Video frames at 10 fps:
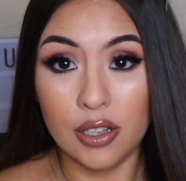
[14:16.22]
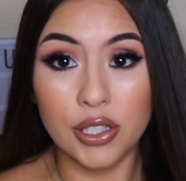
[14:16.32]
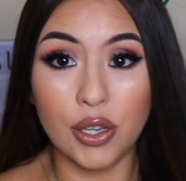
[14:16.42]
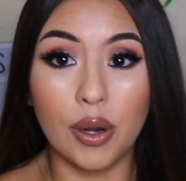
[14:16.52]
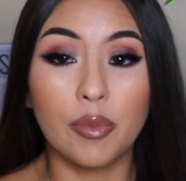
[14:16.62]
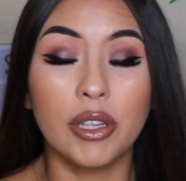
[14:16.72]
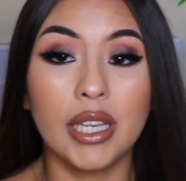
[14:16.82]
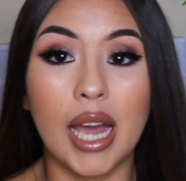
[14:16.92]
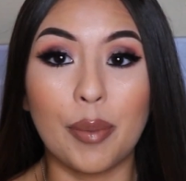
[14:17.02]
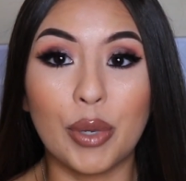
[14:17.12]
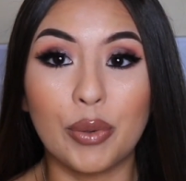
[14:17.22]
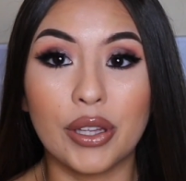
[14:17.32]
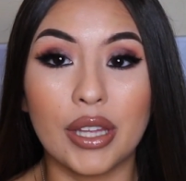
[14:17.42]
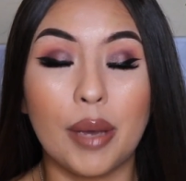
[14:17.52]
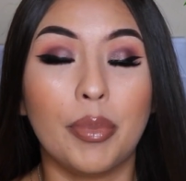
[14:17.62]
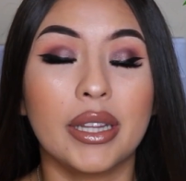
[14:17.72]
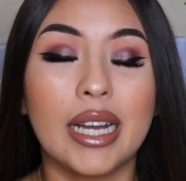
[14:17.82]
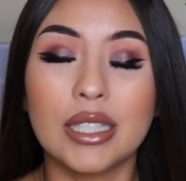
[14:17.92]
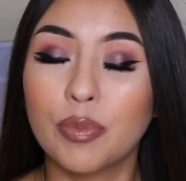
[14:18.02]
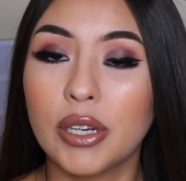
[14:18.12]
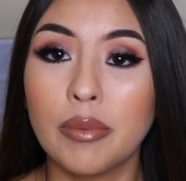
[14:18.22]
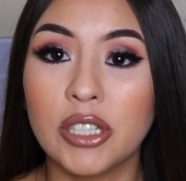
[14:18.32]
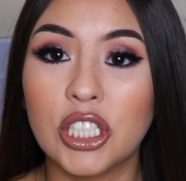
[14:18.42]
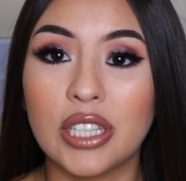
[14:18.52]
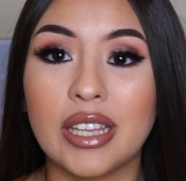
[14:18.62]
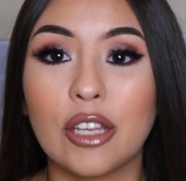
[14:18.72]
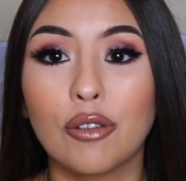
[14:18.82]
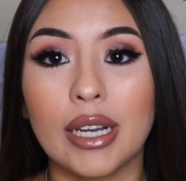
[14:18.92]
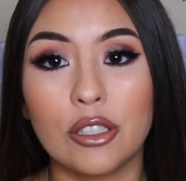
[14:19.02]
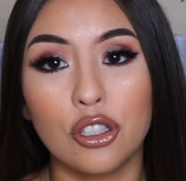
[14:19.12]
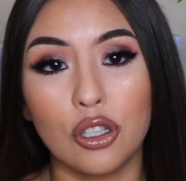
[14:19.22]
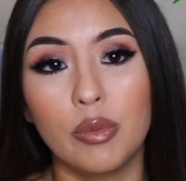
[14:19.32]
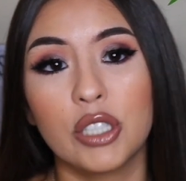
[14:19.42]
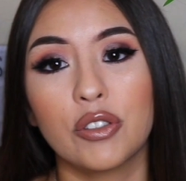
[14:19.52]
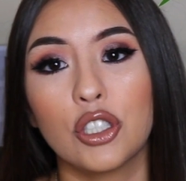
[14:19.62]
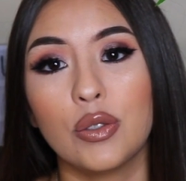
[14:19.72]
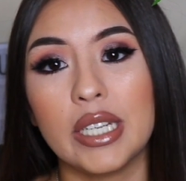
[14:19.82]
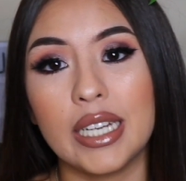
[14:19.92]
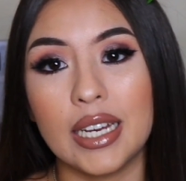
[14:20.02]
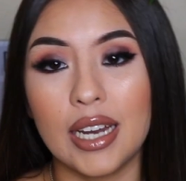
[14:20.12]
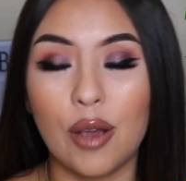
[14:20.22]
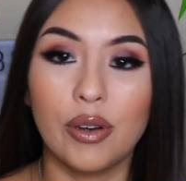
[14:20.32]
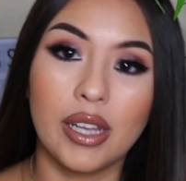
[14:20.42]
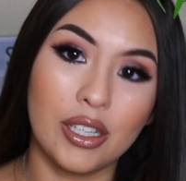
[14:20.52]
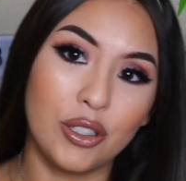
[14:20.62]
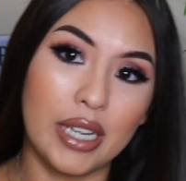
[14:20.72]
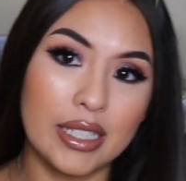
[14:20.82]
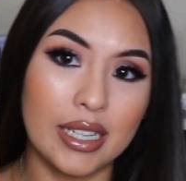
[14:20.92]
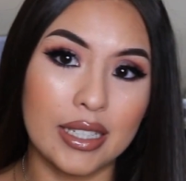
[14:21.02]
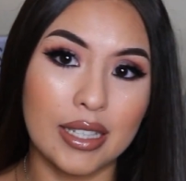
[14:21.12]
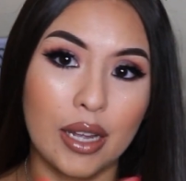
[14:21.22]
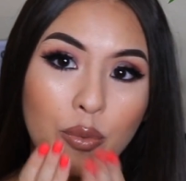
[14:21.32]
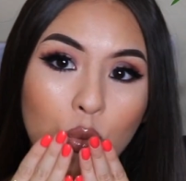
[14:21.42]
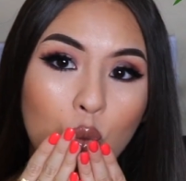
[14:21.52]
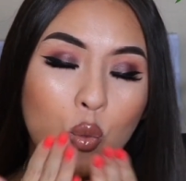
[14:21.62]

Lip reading: So I'm really happy with it, but that's pretty much it. Thank you guys so much for tuning in, and I will catch you guys next time.